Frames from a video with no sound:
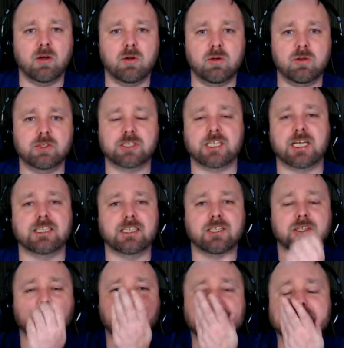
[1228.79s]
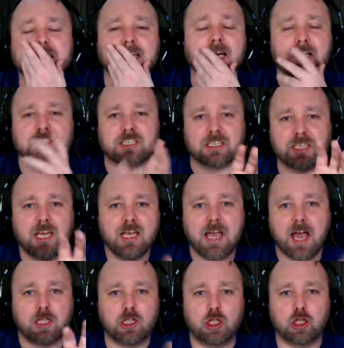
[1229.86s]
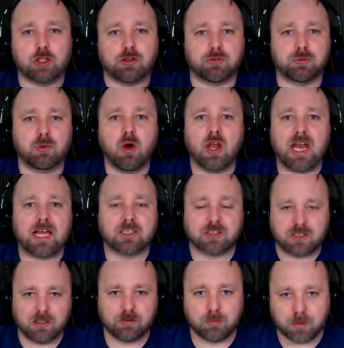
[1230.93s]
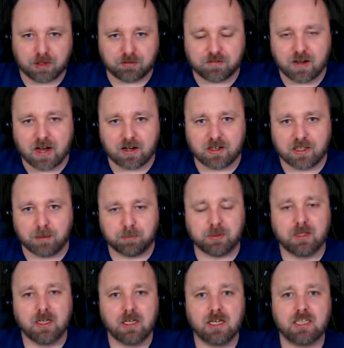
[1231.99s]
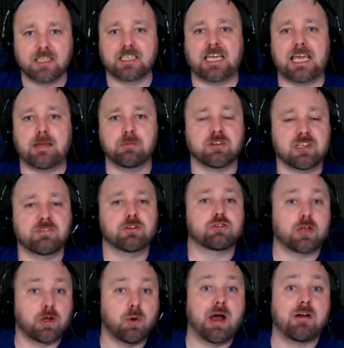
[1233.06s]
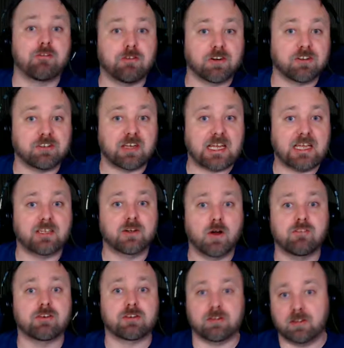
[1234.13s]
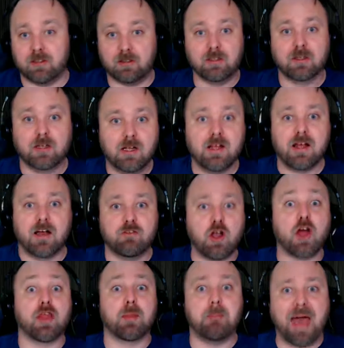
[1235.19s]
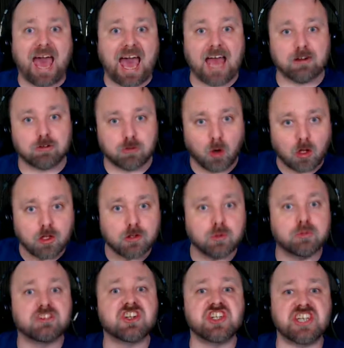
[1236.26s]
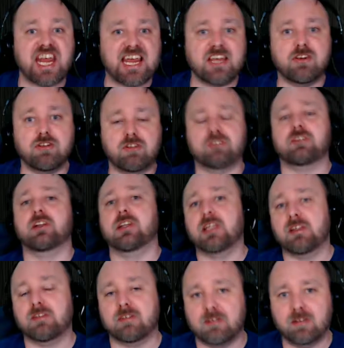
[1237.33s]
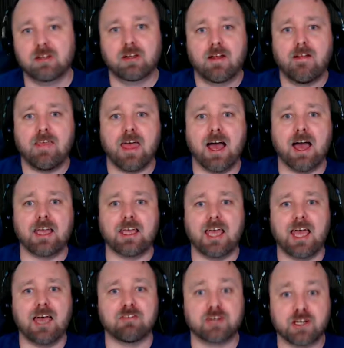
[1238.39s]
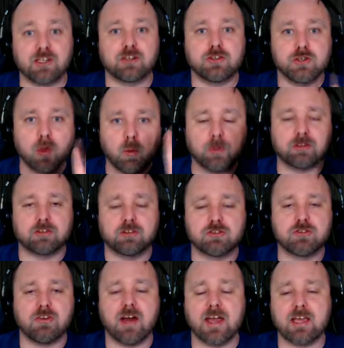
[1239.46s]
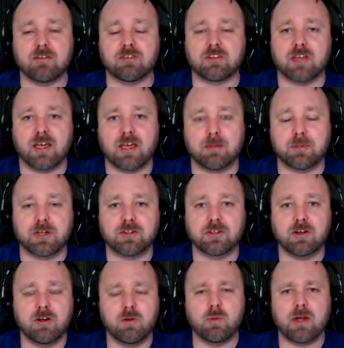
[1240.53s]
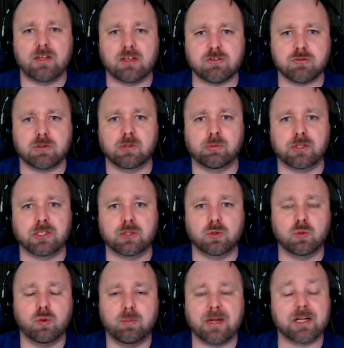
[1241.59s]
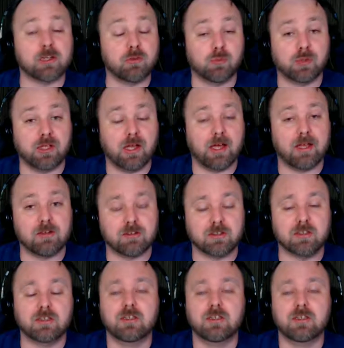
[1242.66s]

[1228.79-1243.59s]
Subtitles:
See, I didn't notice that because I'd looked through all that stuff when I fired up the game. Because even so, I don't have Forsaken. Obviously, I've got the patch, so all of those changes at least I have. And I did notice the Triumphs tab, and I thought, oh wow, that's really, really cool. But I didn't realize that